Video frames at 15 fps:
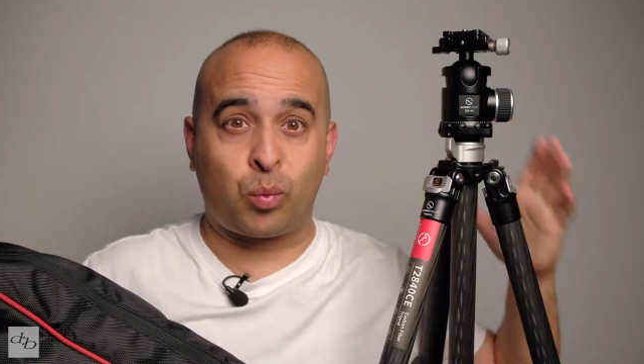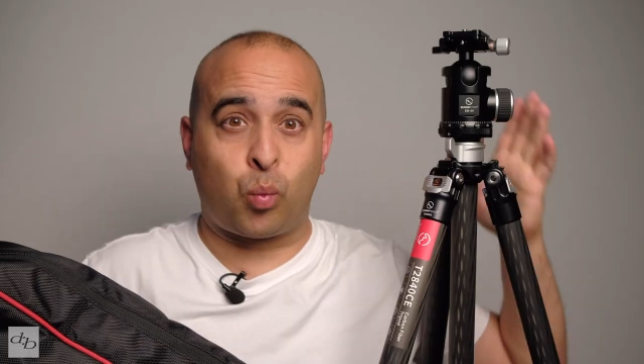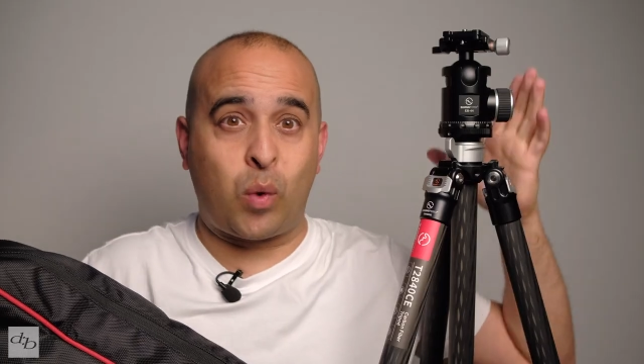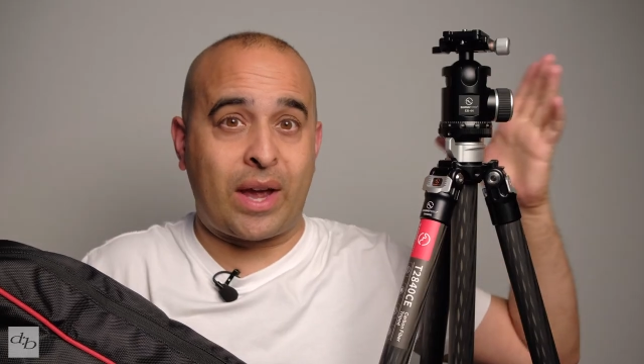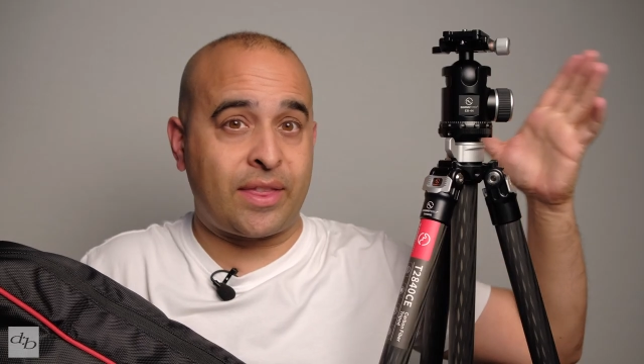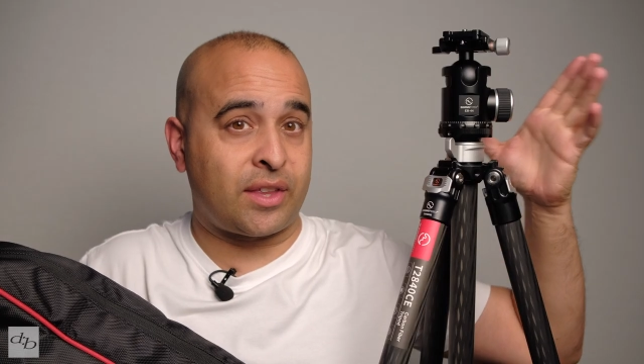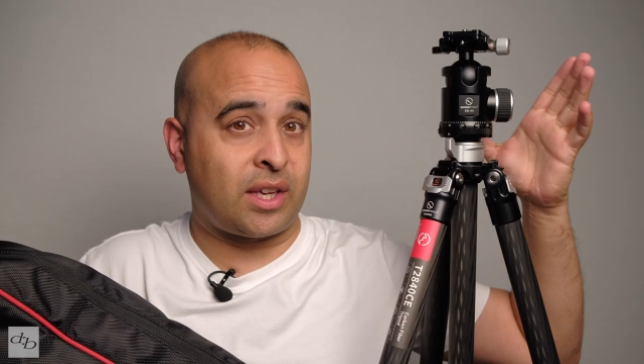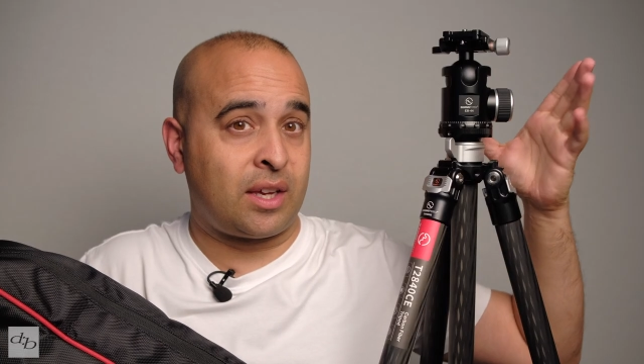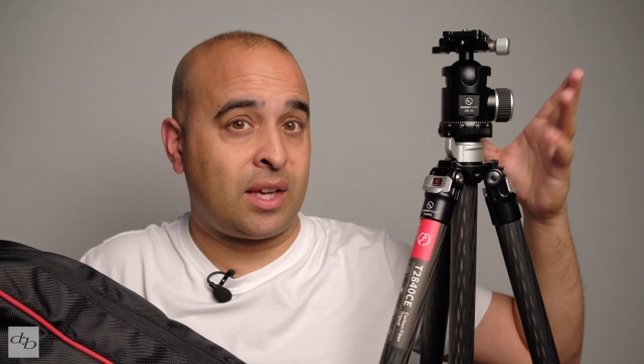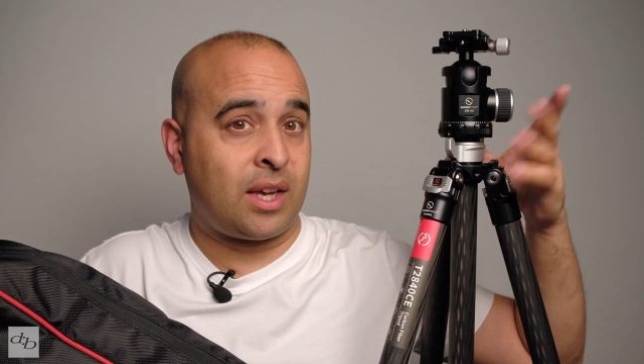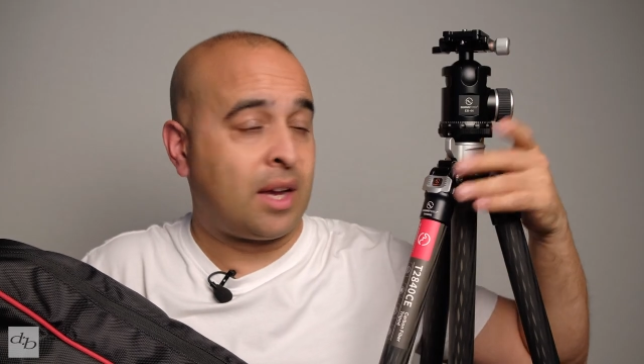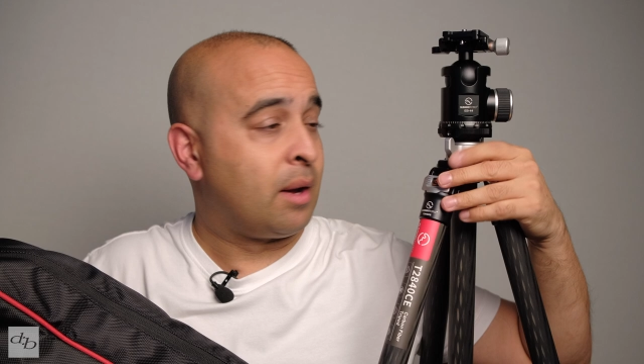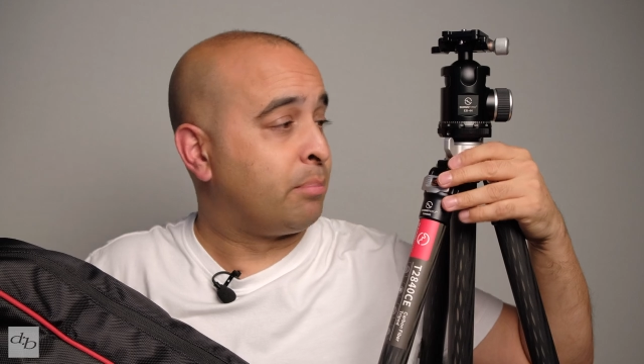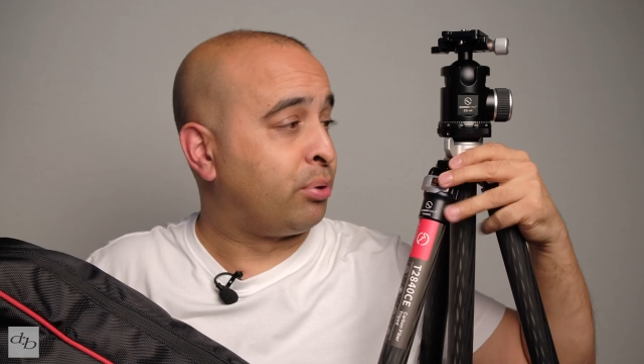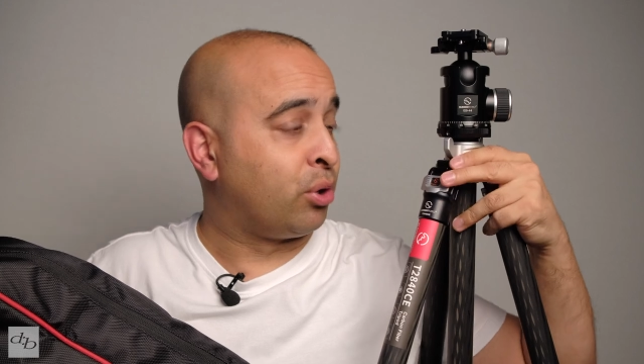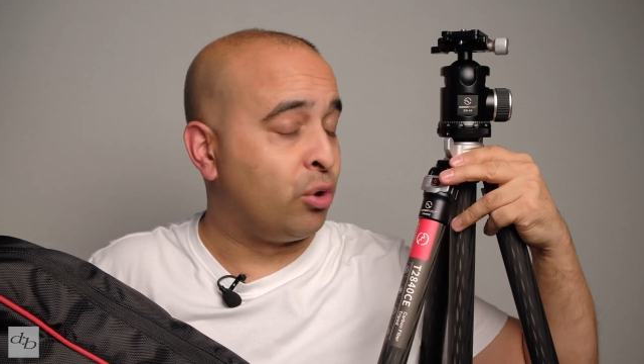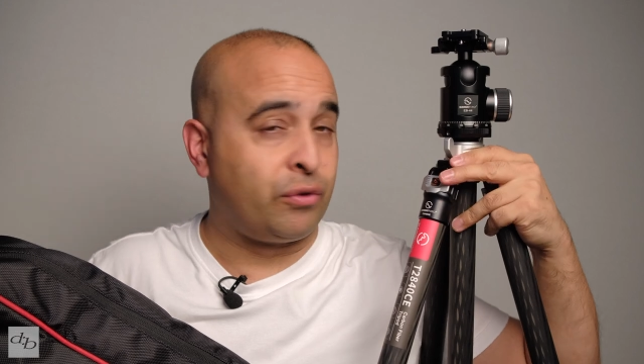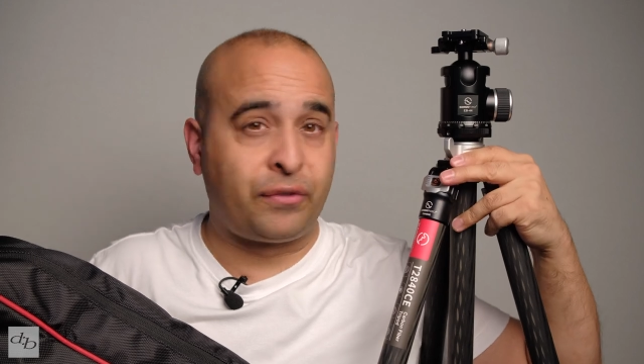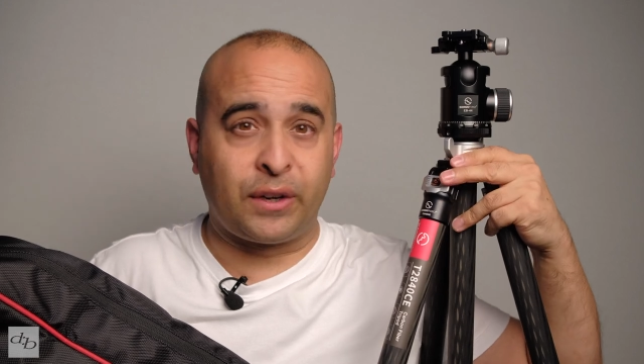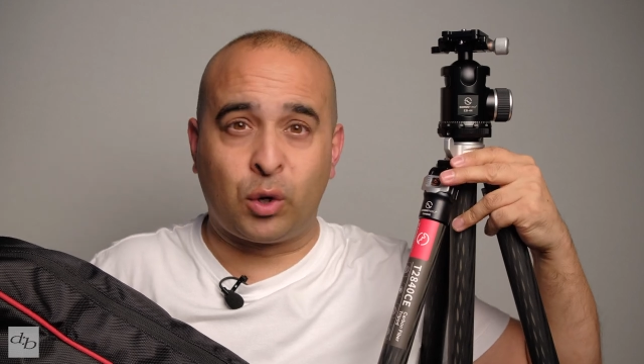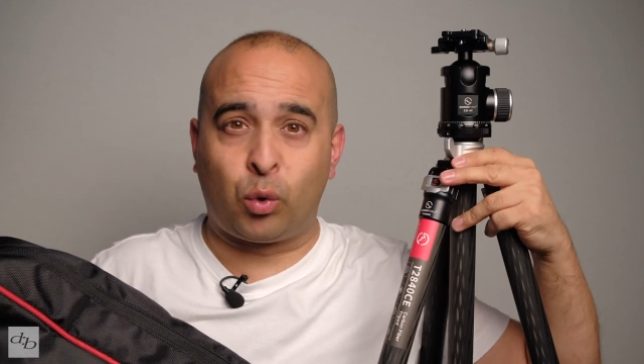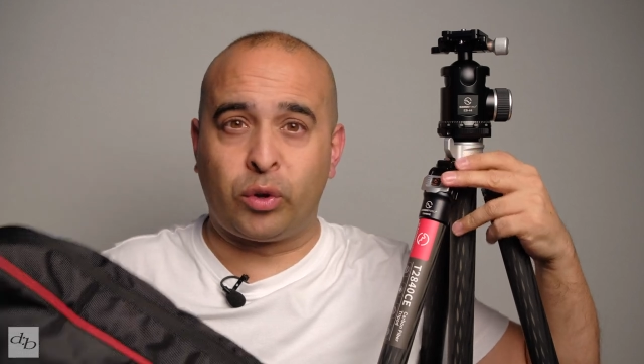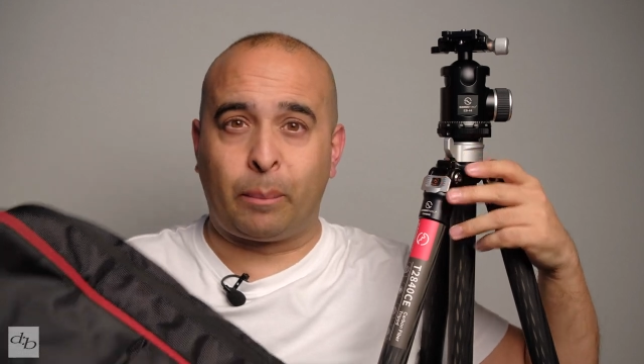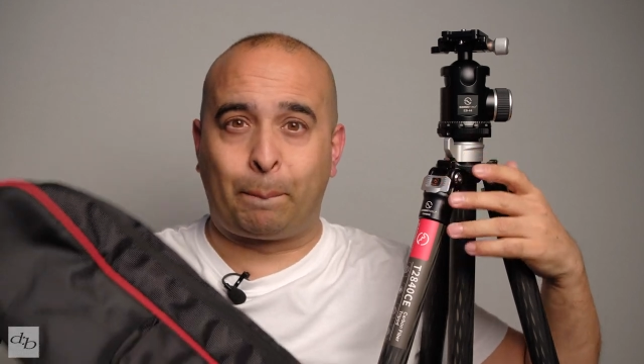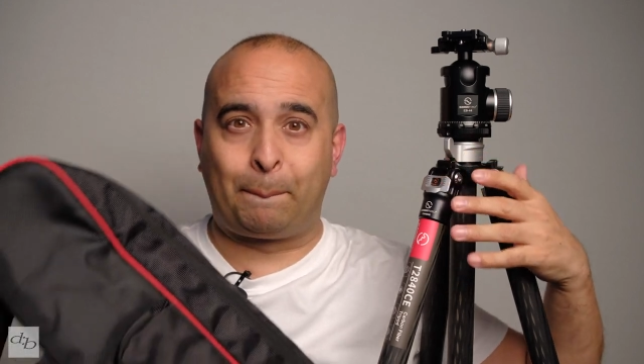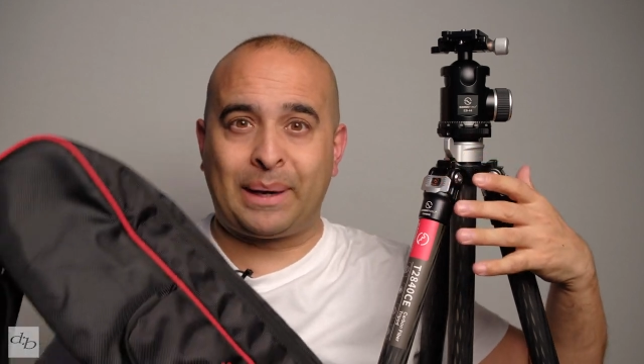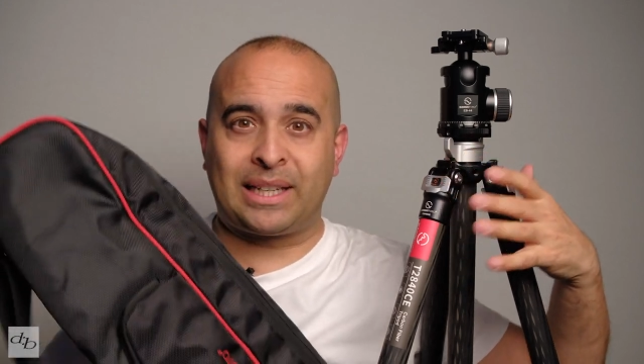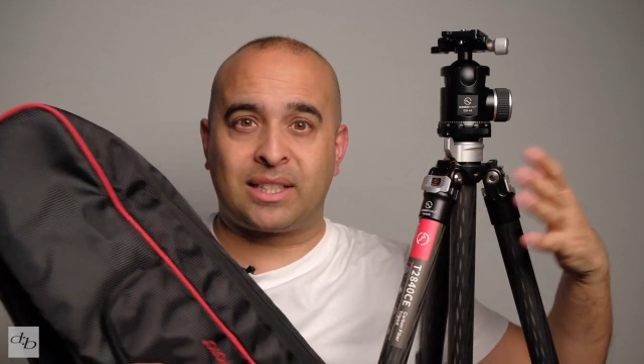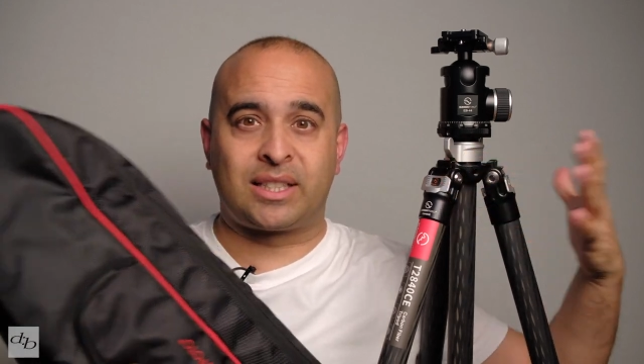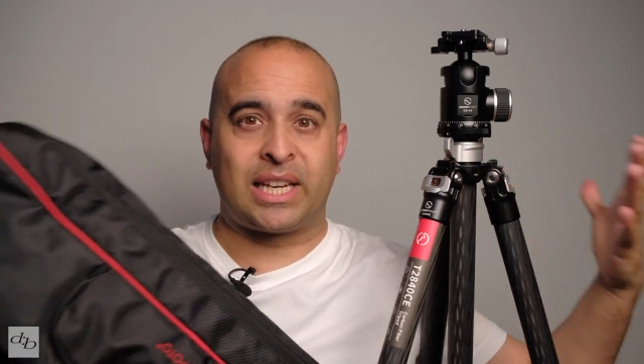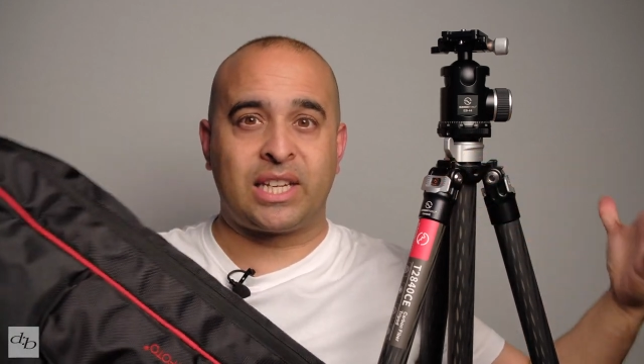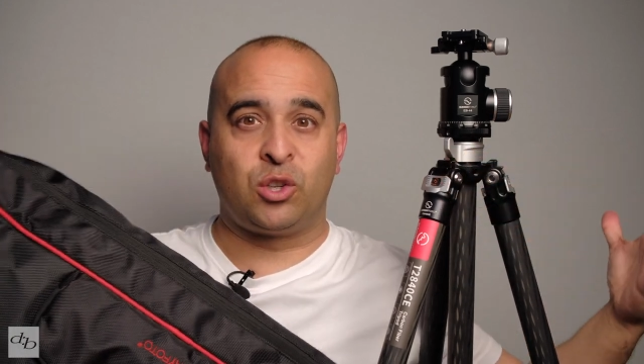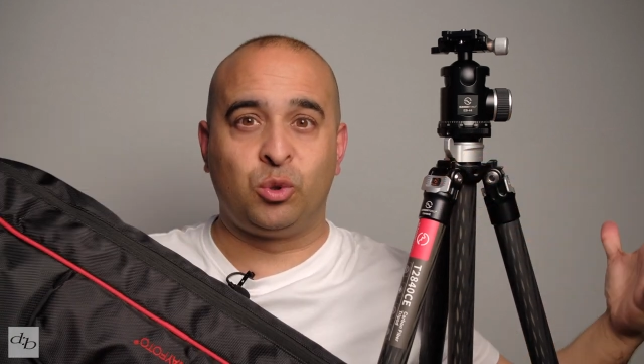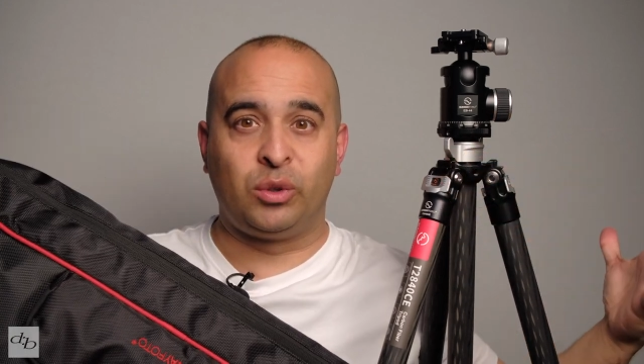weatherproofing, all the bits that you'll